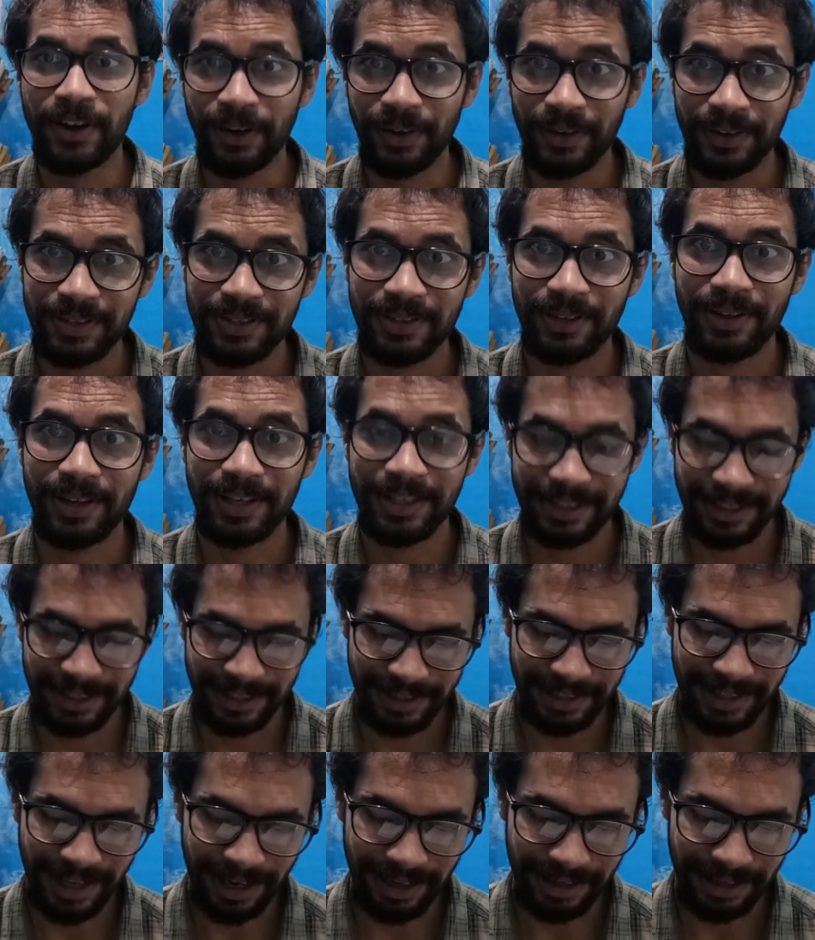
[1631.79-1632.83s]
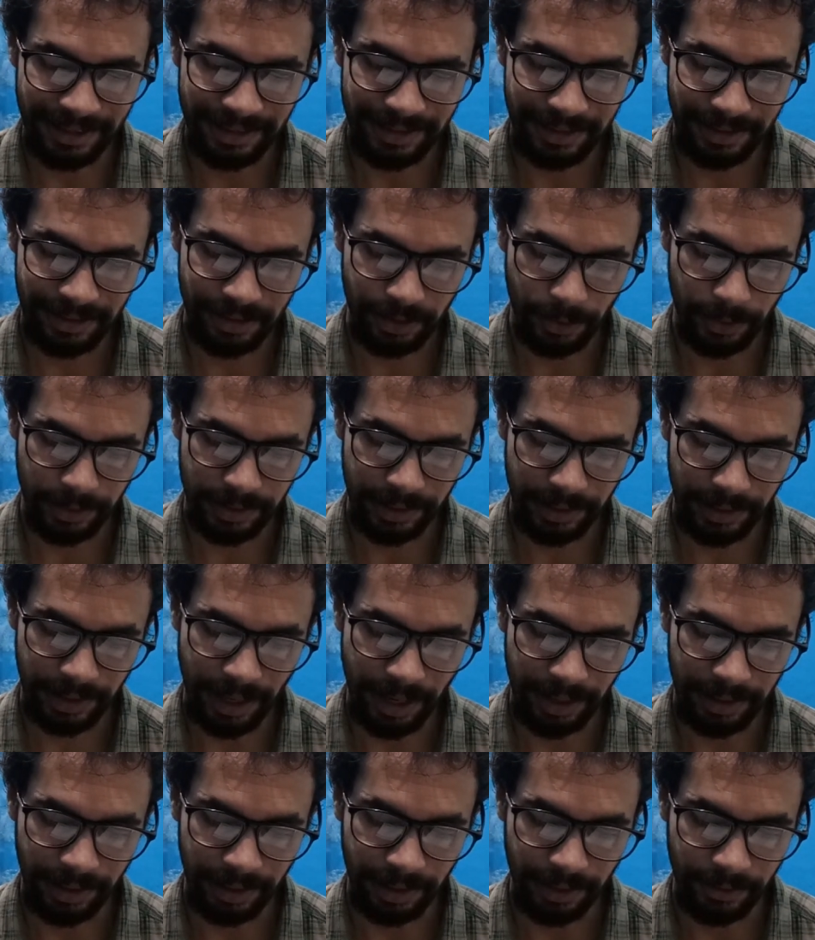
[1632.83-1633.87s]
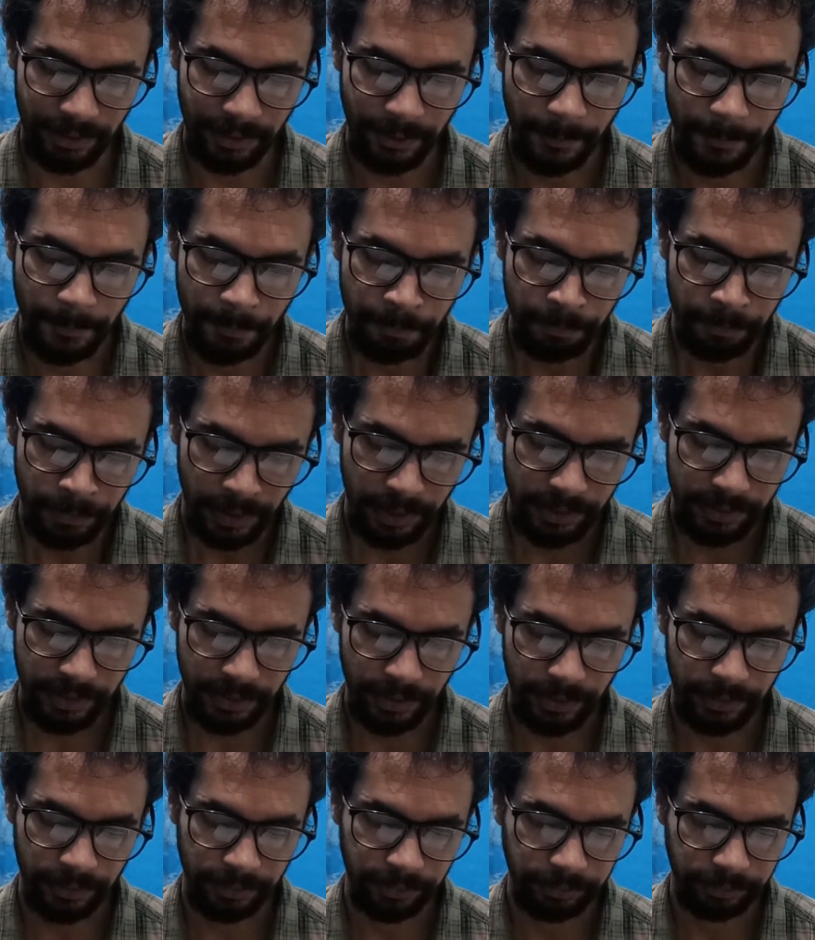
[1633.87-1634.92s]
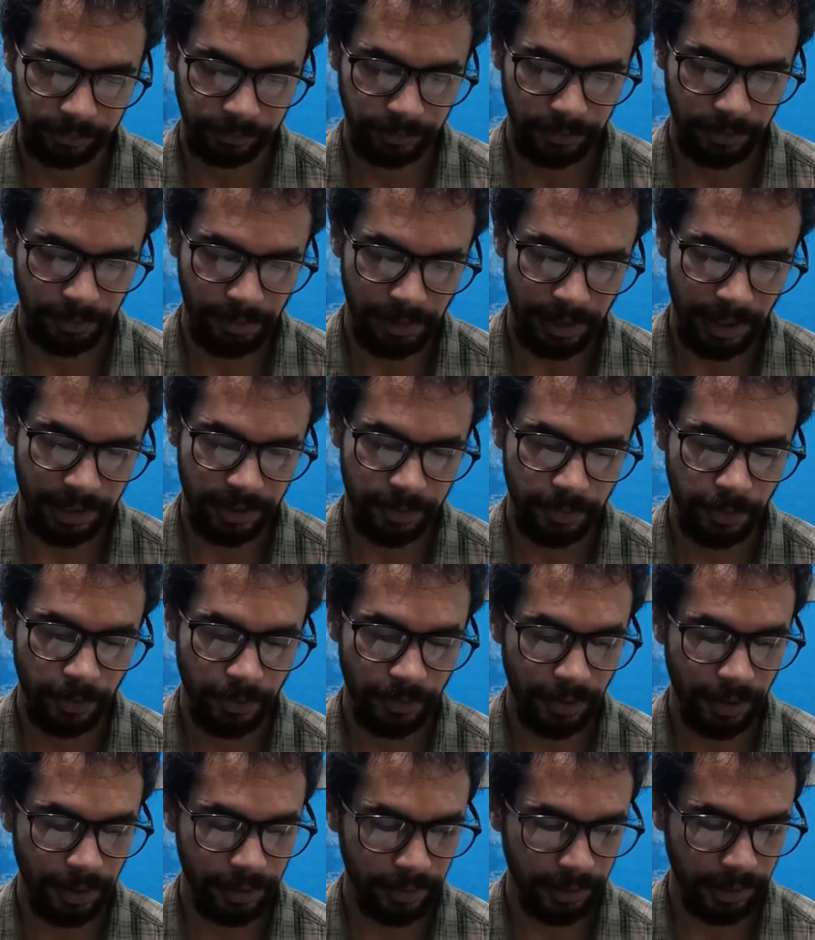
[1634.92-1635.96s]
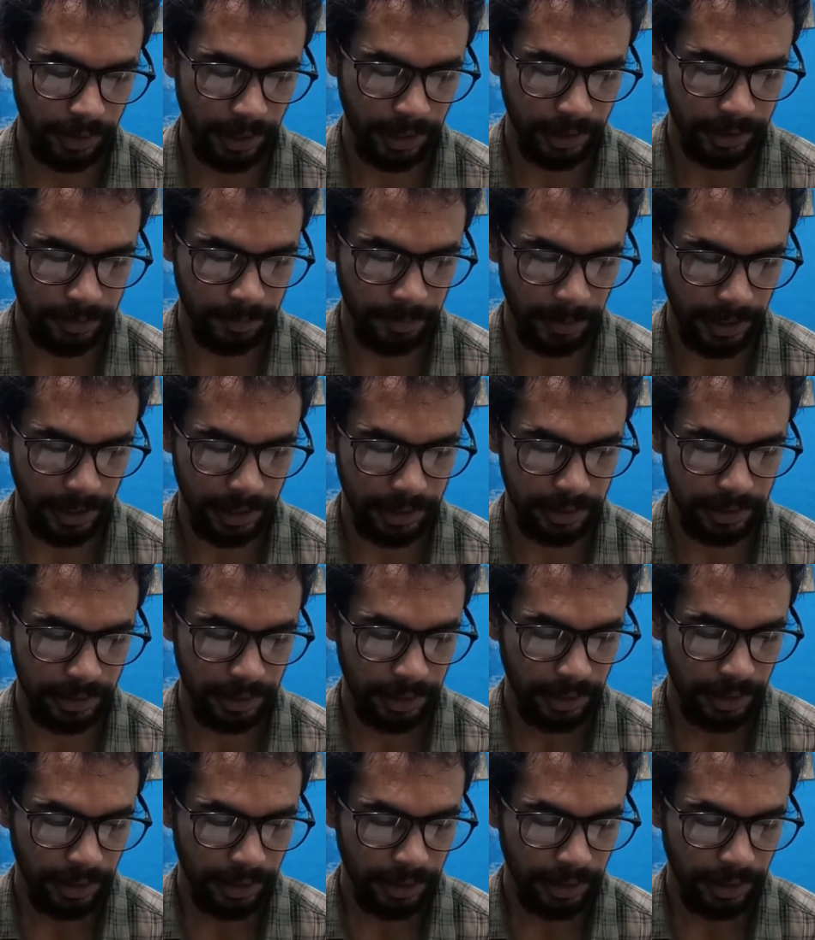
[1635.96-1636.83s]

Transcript: So it's just that, it just shows her attitude. So let's move on to the next page.